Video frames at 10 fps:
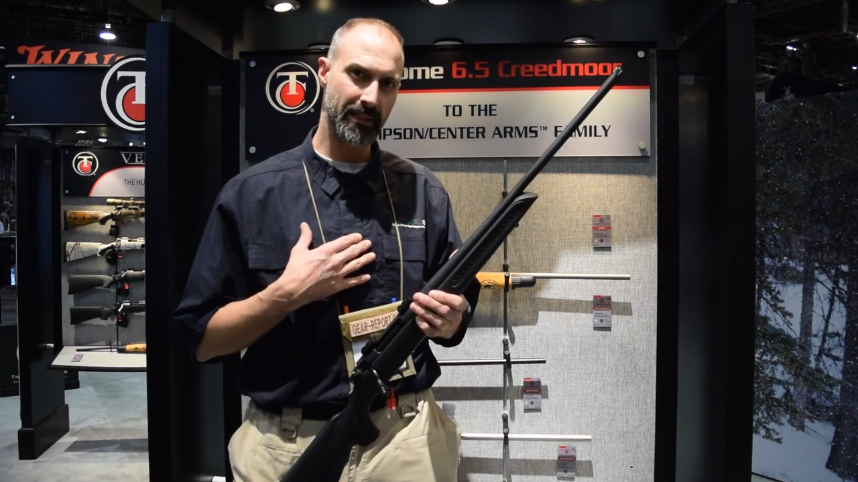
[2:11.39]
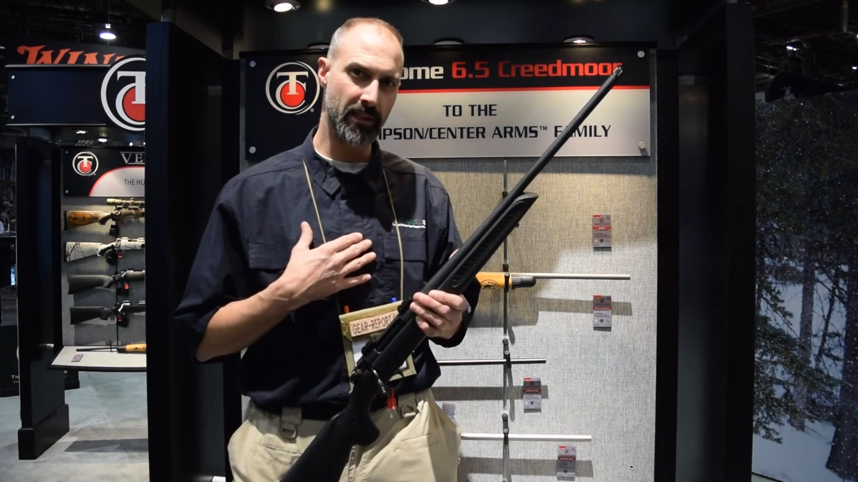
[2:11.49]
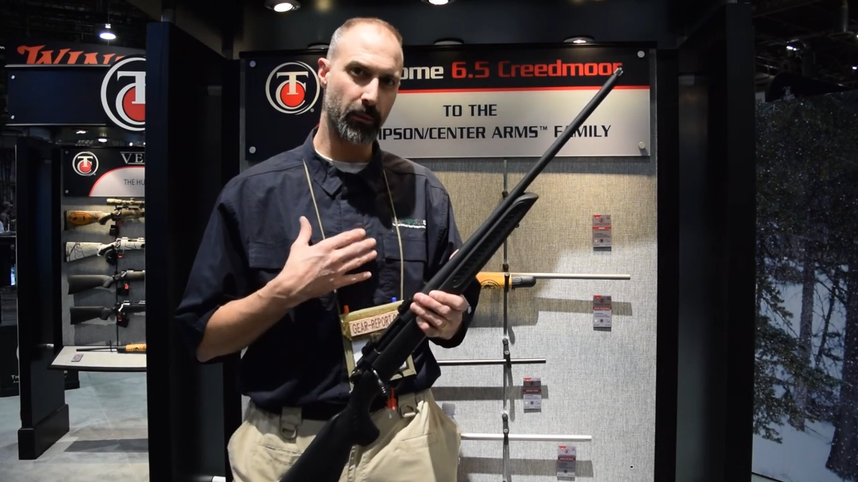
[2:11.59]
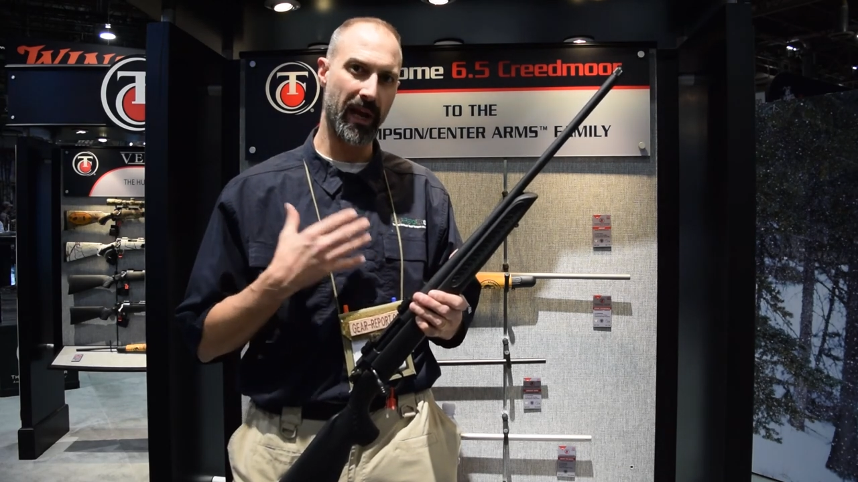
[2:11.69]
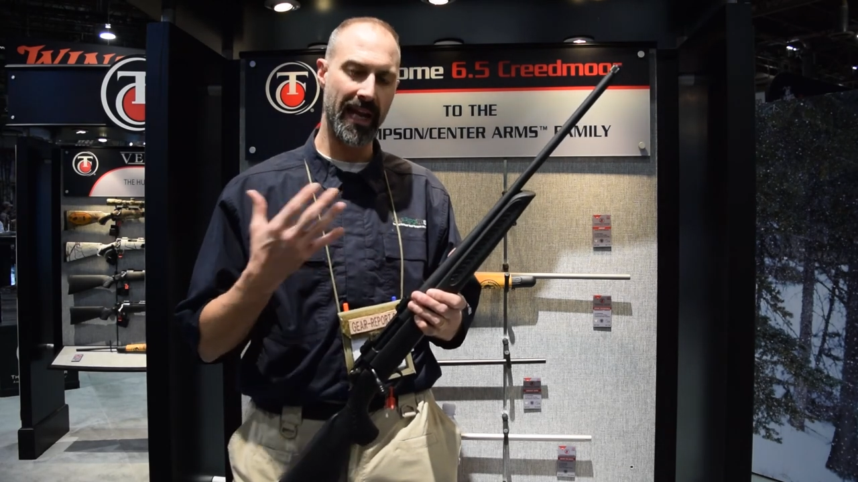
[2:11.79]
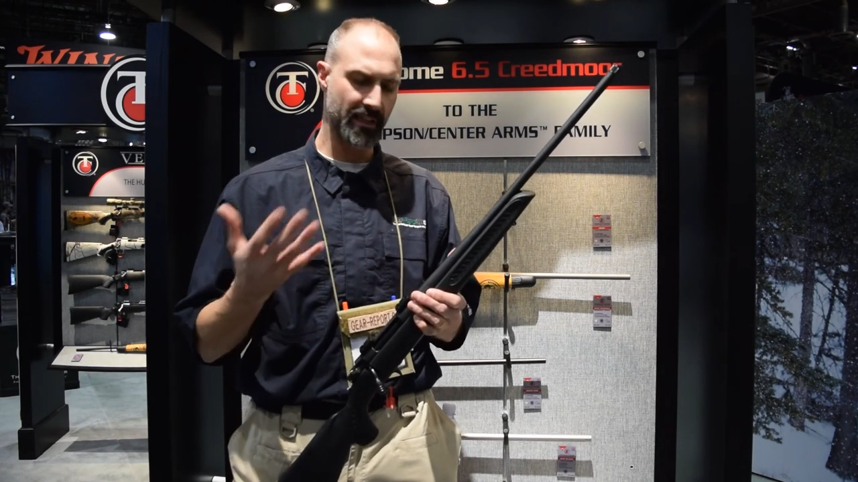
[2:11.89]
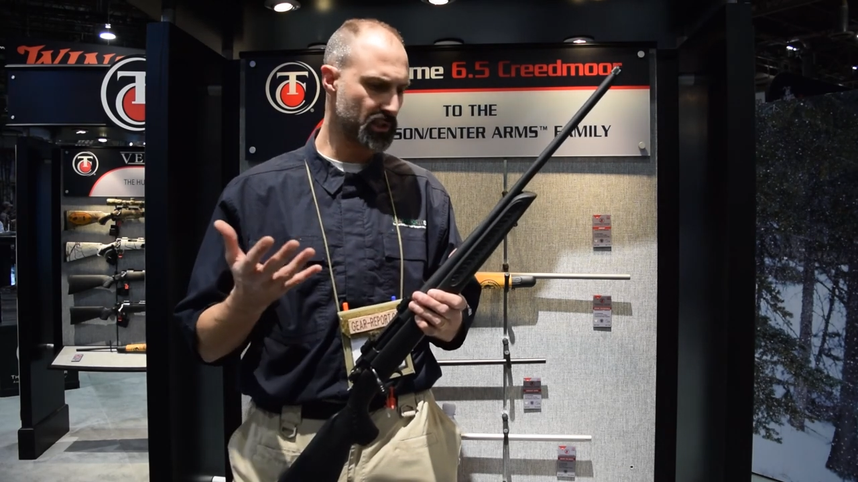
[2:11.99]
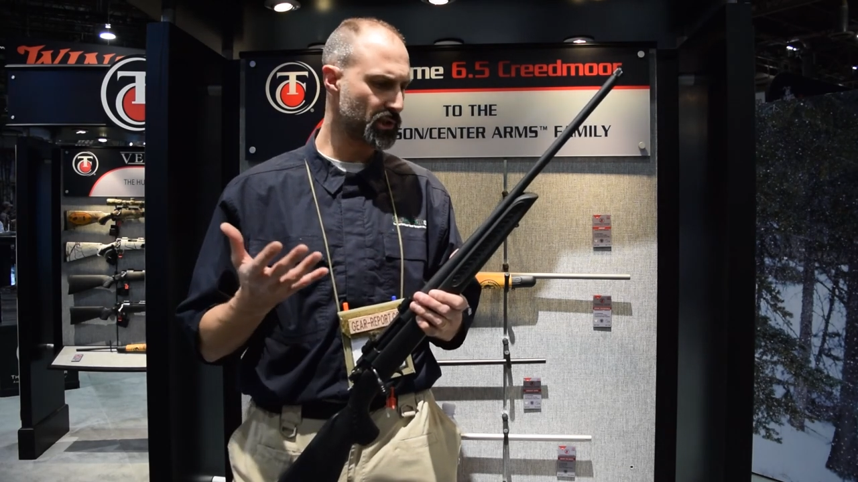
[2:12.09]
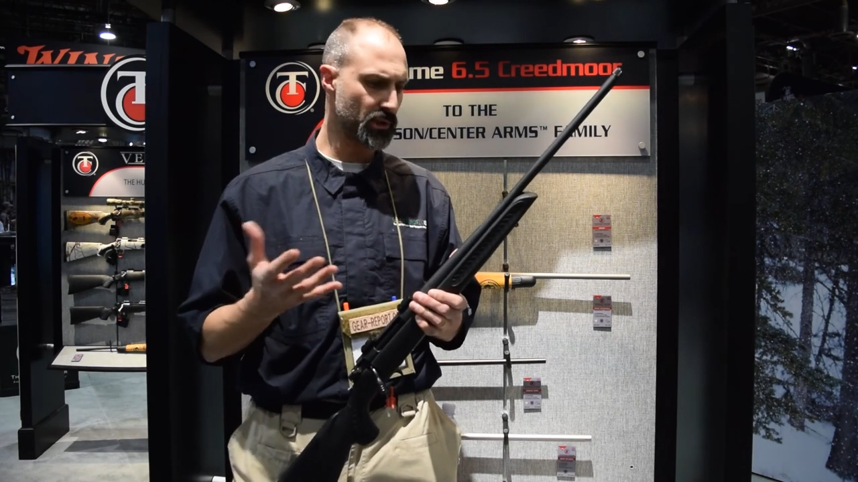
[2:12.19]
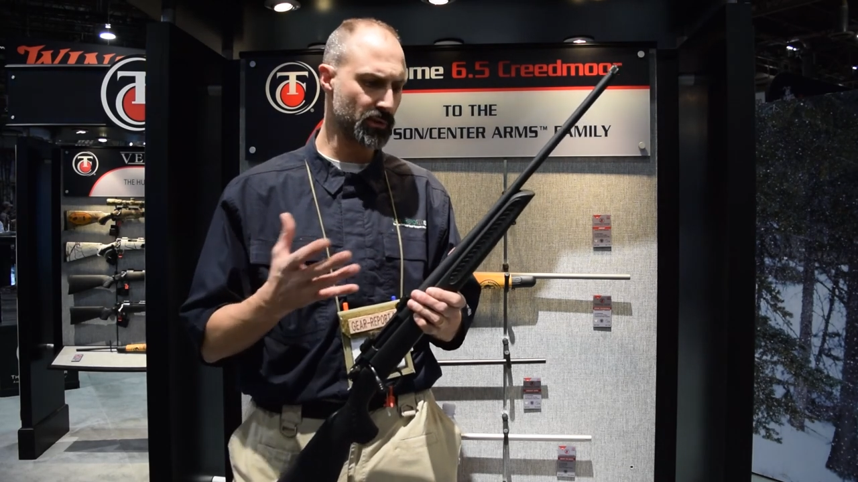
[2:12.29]
You know, I had
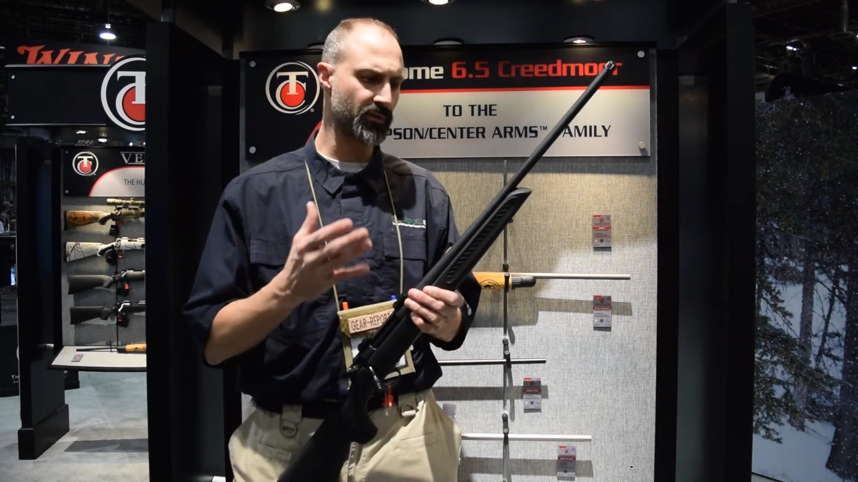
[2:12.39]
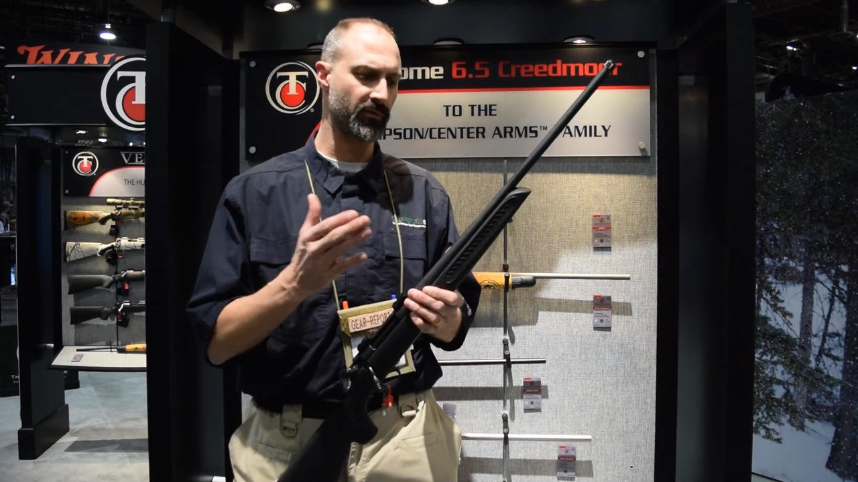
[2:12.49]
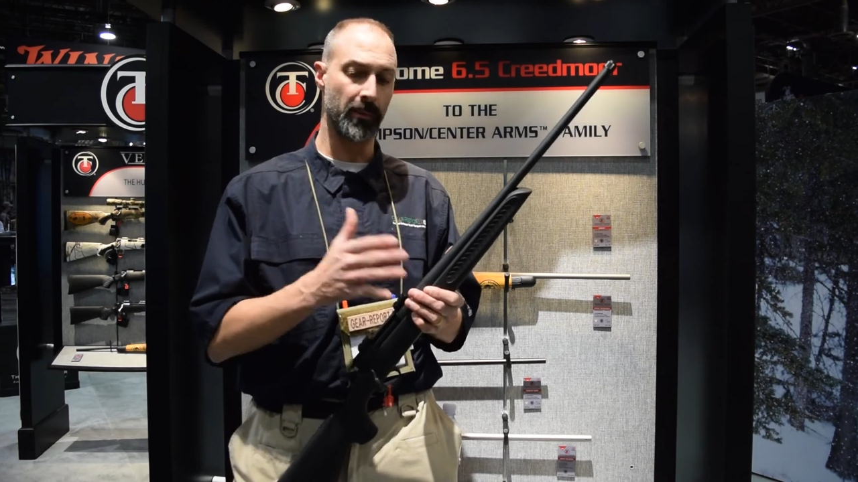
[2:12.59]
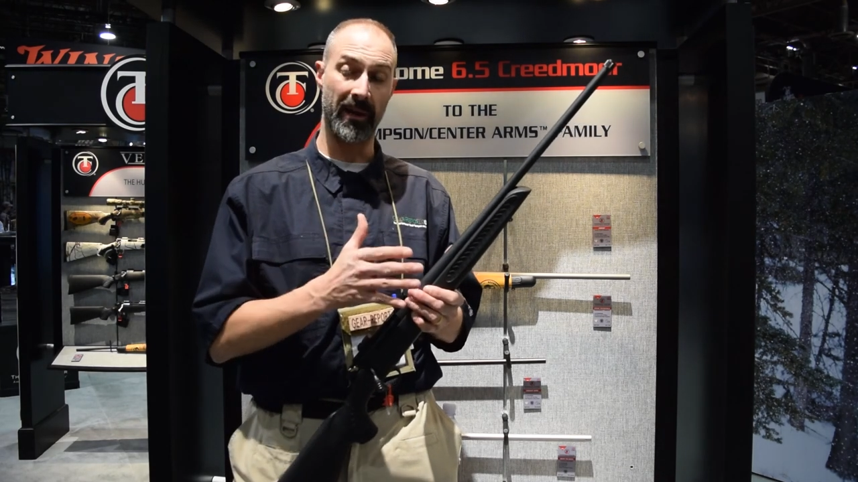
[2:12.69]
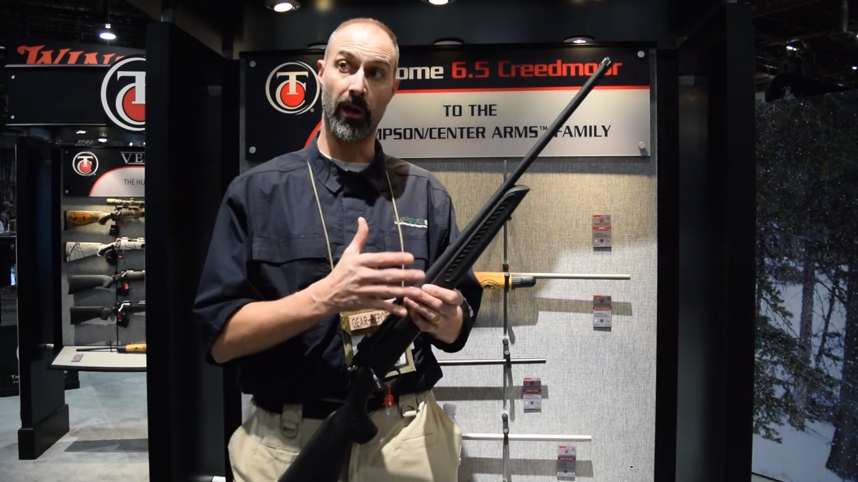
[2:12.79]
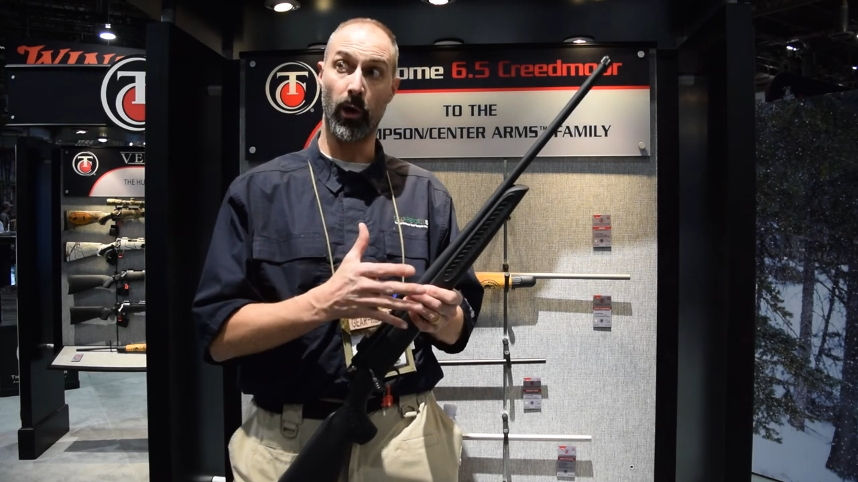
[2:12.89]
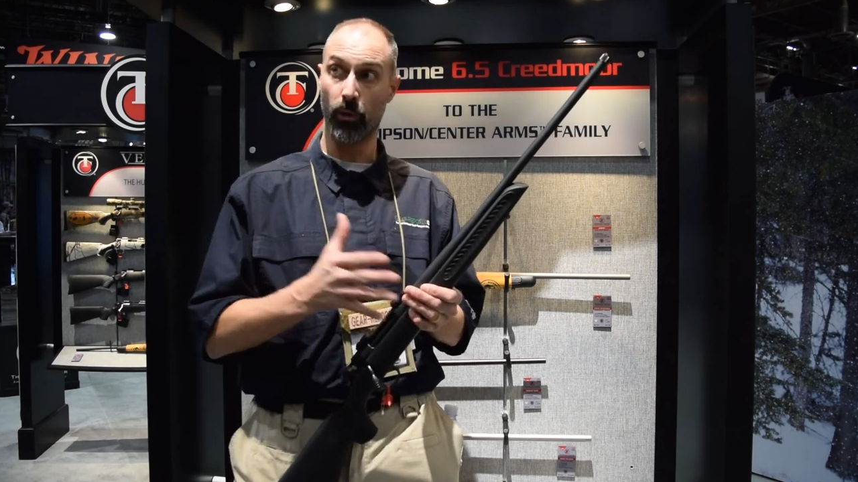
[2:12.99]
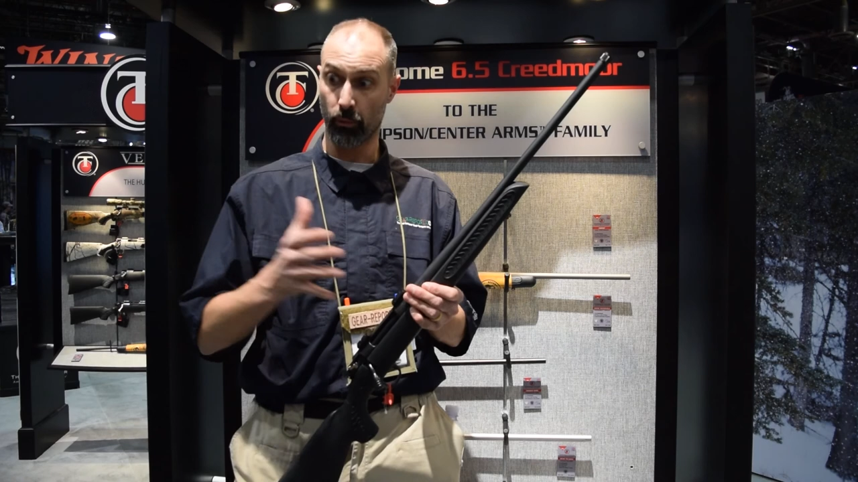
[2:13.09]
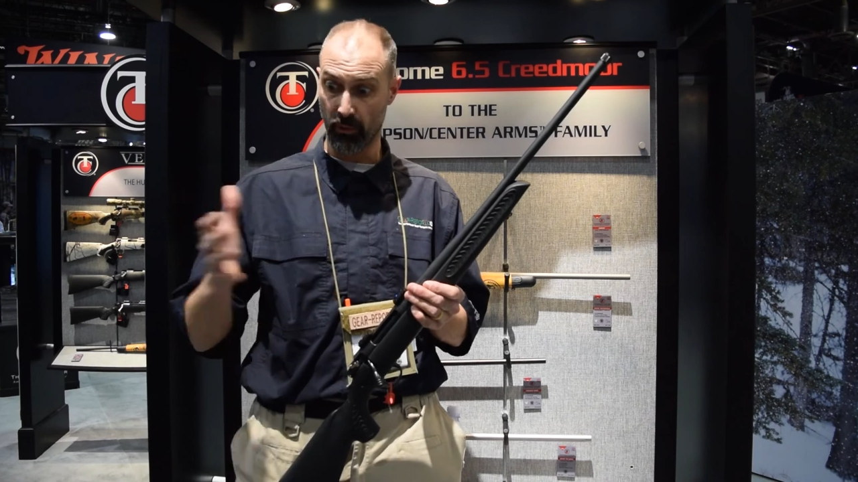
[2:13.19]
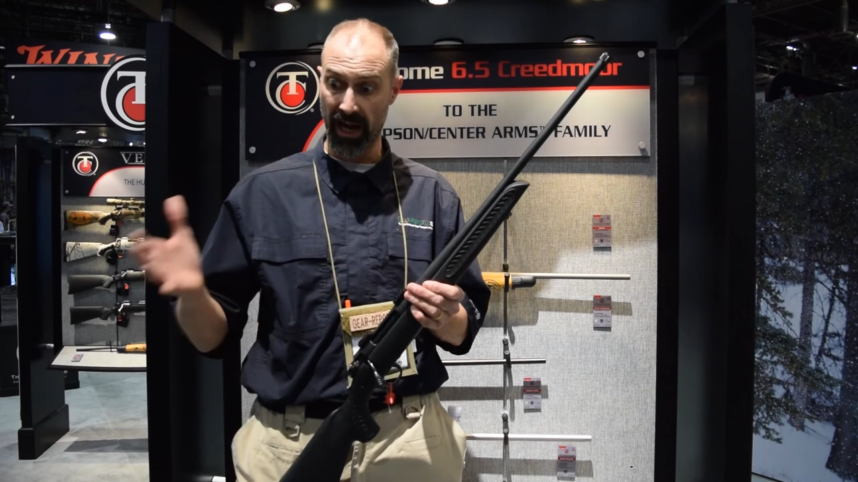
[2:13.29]
to choose from a
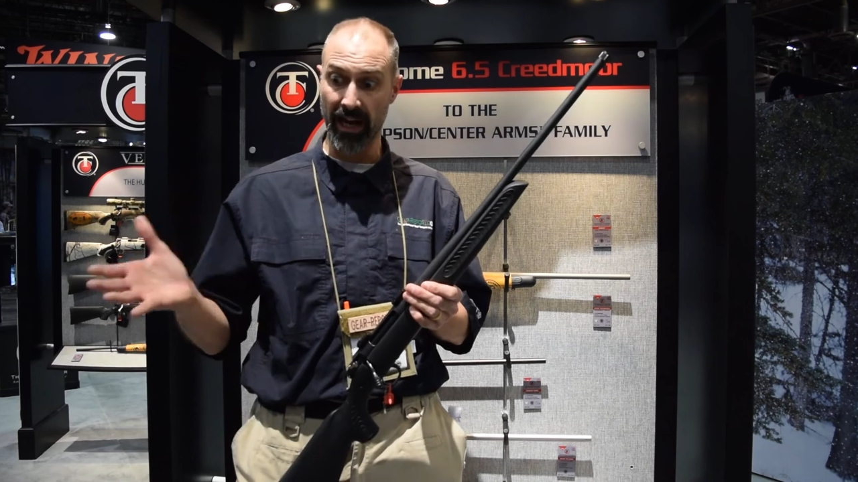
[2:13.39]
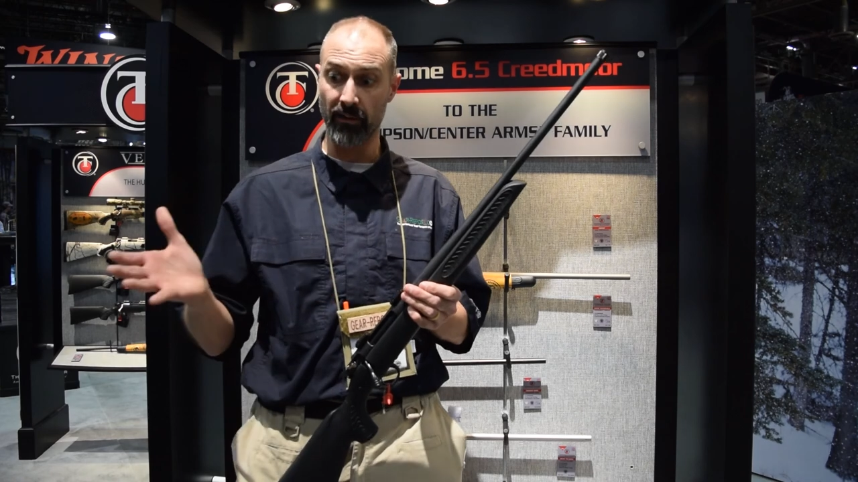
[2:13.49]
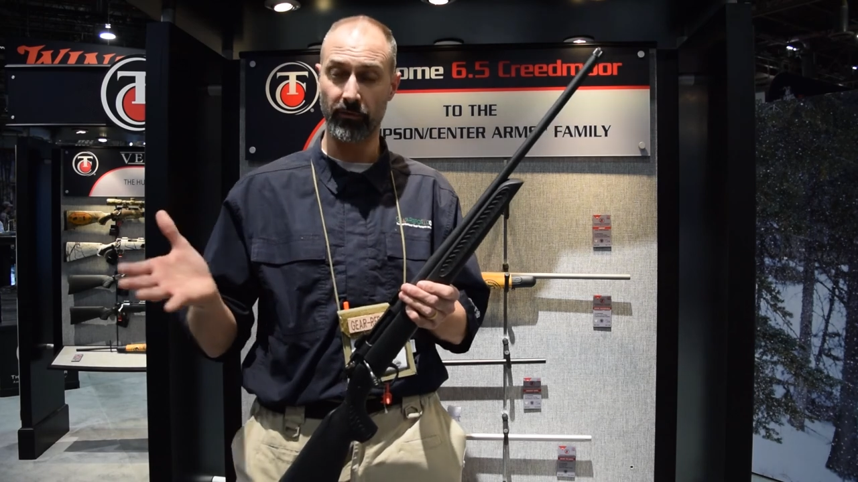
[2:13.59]
whole rack